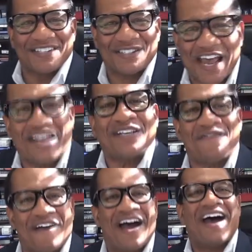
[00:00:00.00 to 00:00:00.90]

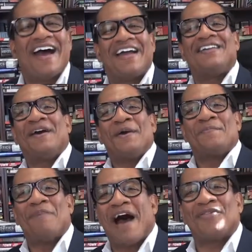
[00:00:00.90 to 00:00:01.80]
sanctified
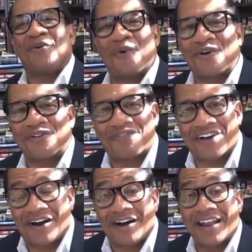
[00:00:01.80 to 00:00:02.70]
by the word of
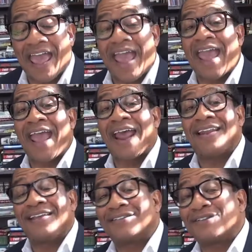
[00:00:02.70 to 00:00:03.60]
God,
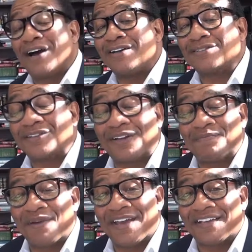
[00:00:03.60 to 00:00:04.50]
and is constantly
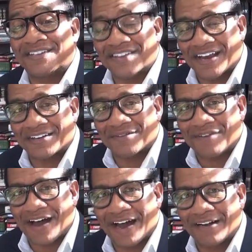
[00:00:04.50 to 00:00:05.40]
being
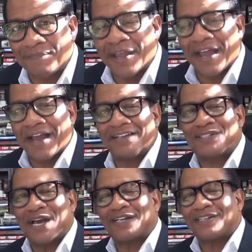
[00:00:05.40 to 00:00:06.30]
sanctified. And
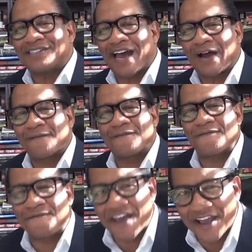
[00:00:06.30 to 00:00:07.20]
check this out
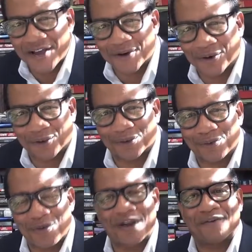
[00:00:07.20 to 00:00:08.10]
filled
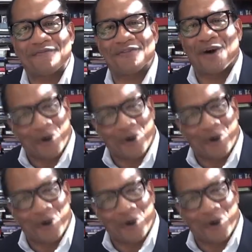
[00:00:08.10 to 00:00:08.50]
with the